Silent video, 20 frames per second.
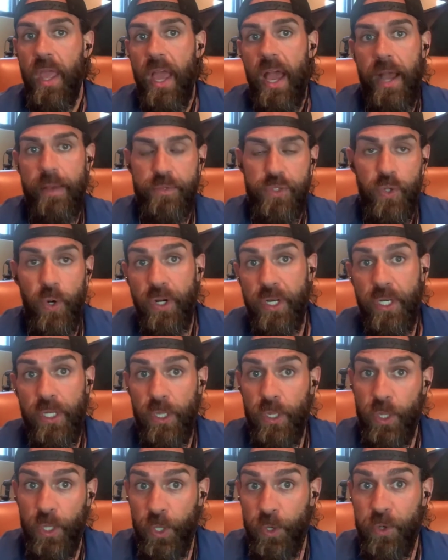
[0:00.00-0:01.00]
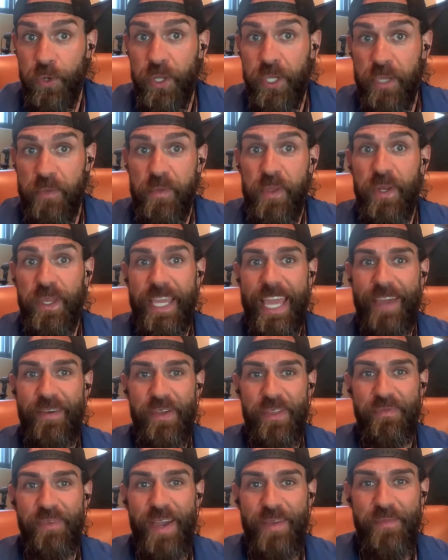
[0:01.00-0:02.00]
I'm starting to learn to communicate
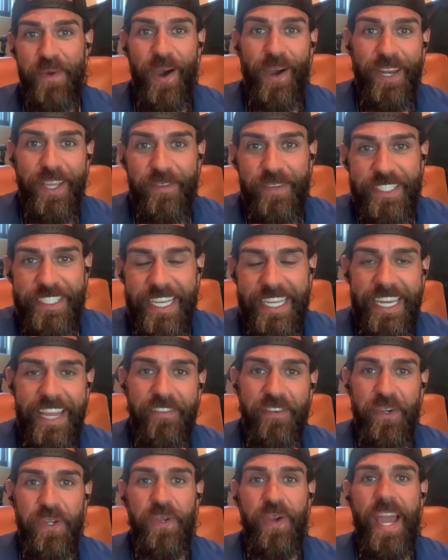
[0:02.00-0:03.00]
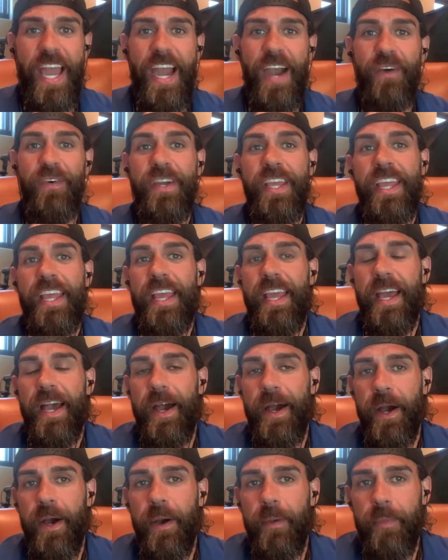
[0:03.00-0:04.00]
with my body, which I never knew how.
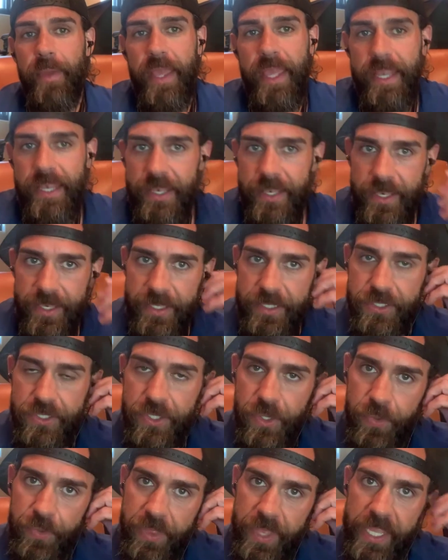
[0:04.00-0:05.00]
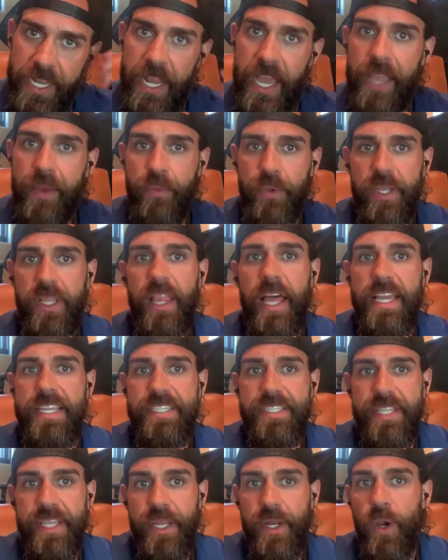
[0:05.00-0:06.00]
And so then I
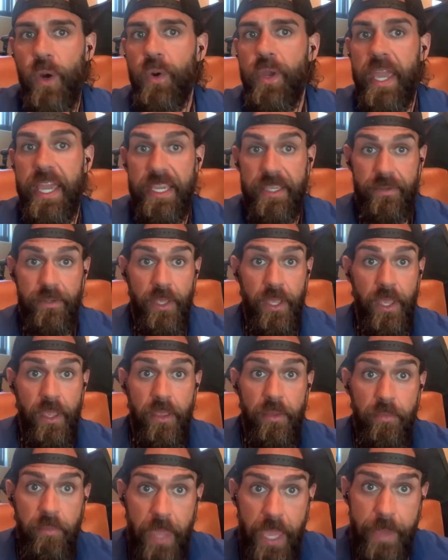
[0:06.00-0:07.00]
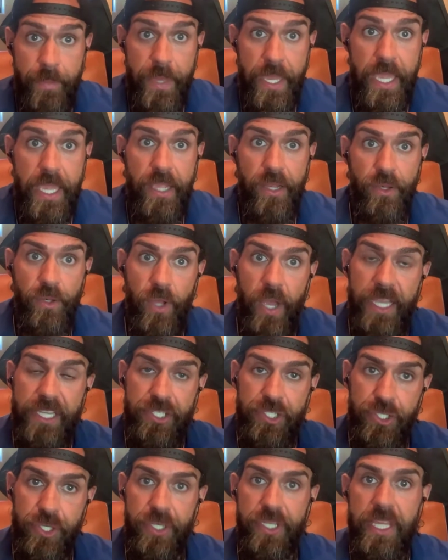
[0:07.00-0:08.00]
realized that, okay, maybe I
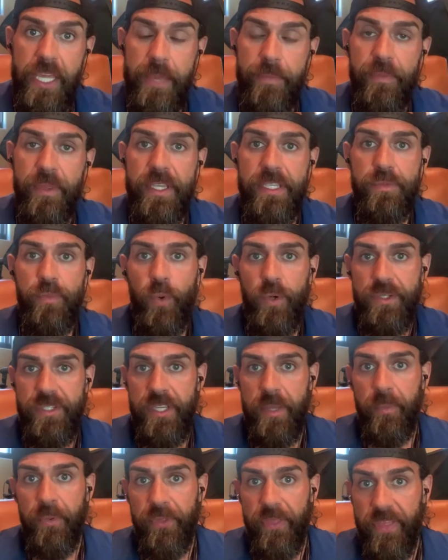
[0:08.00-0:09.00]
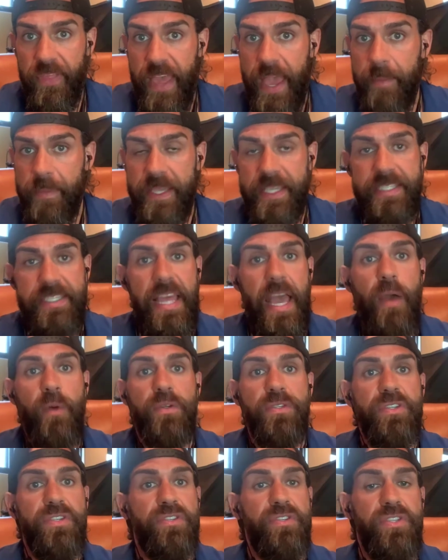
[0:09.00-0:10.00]
should keep things more simple than that, because that
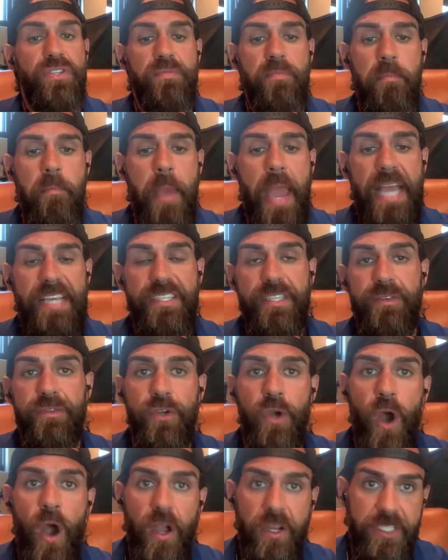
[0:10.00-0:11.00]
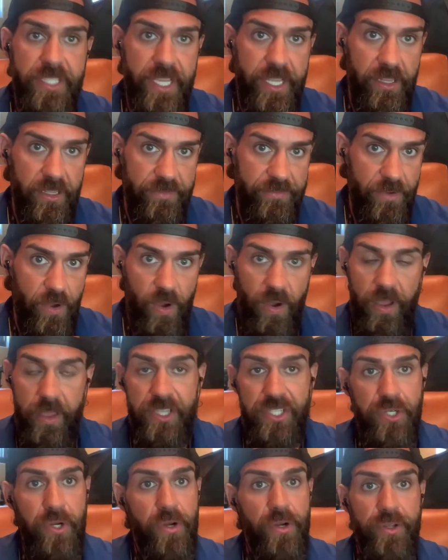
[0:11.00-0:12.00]
was just this massive cocktail
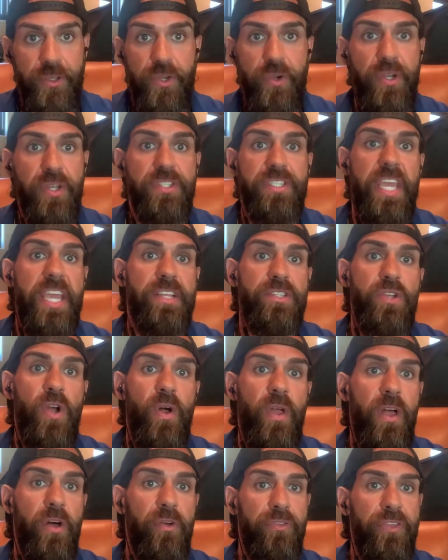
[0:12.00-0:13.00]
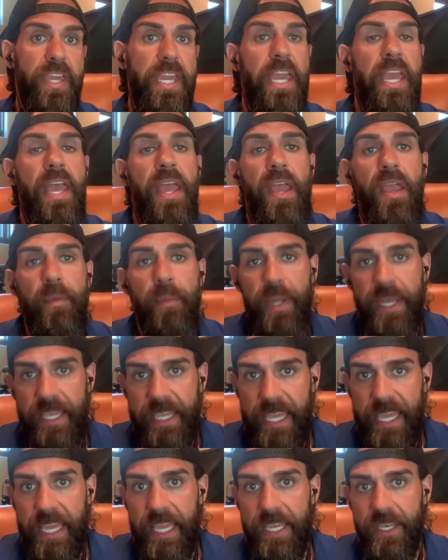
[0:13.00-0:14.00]
of, sure, you could say it's all healthy, but
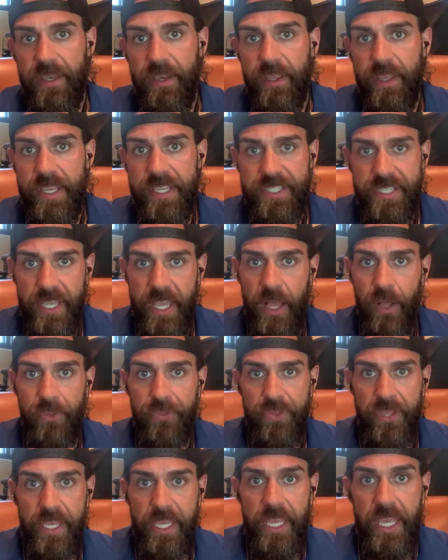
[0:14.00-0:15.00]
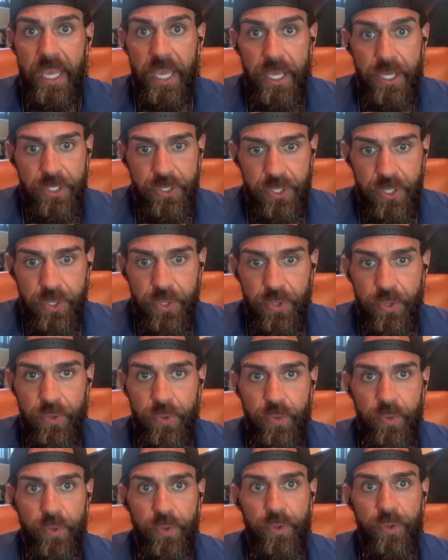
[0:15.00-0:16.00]
again, is it healthy
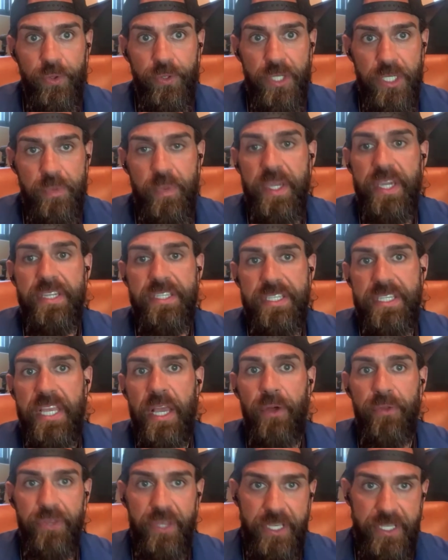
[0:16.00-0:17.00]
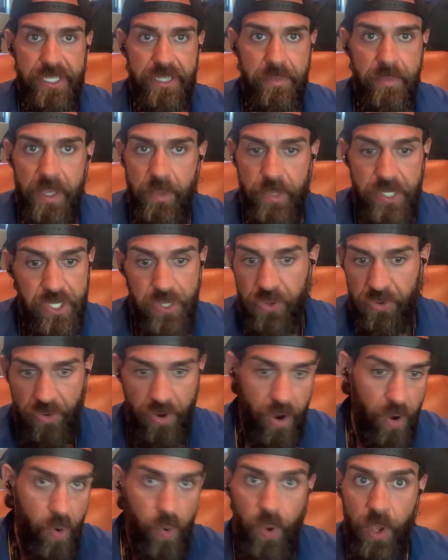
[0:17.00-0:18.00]
to just because it's healthy doesn't mean we should
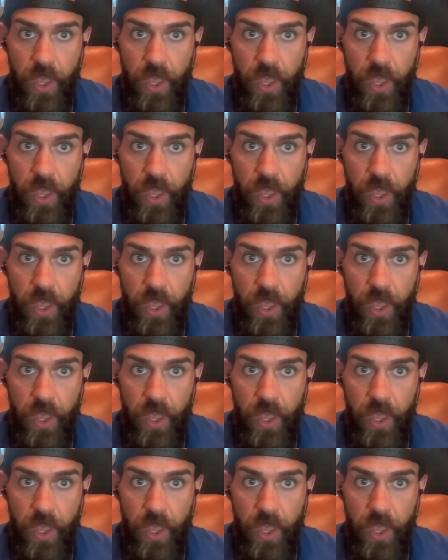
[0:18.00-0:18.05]
throw